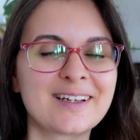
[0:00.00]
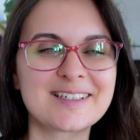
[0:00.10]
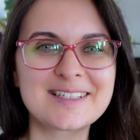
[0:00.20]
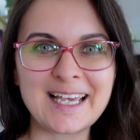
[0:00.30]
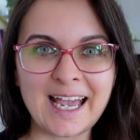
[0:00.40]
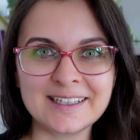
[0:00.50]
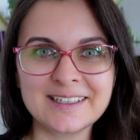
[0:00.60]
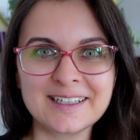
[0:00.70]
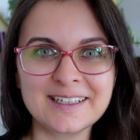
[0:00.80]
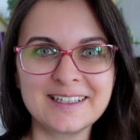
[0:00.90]

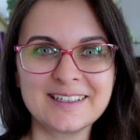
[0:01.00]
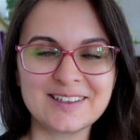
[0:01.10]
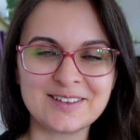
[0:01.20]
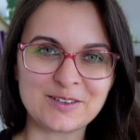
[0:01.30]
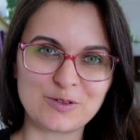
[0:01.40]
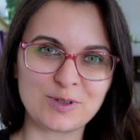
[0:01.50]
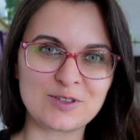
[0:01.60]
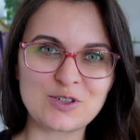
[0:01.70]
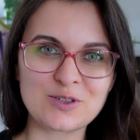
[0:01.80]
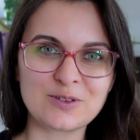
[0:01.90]
scanning the
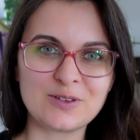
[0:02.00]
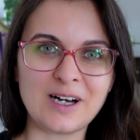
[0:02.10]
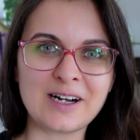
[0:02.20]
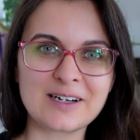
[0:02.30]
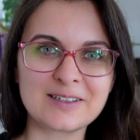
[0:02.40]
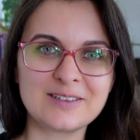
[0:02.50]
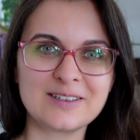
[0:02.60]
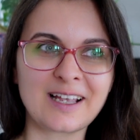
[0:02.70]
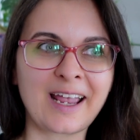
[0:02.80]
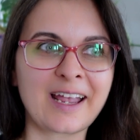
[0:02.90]
traditional
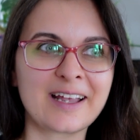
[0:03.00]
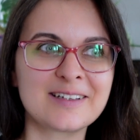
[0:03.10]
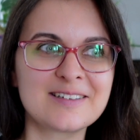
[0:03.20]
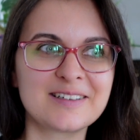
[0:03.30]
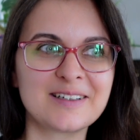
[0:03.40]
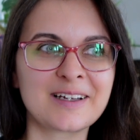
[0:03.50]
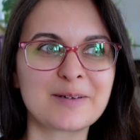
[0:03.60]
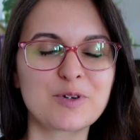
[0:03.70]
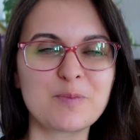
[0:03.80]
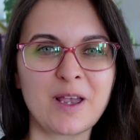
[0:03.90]
art and
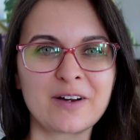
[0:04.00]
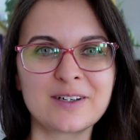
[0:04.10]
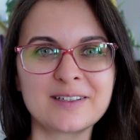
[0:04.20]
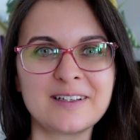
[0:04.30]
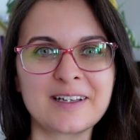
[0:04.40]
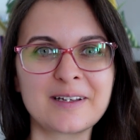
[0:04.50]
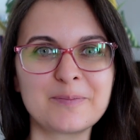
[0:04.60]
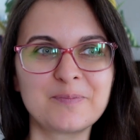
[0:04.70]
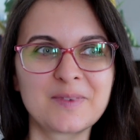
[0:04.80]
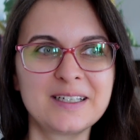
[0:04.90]
preparing
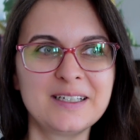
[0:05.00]
them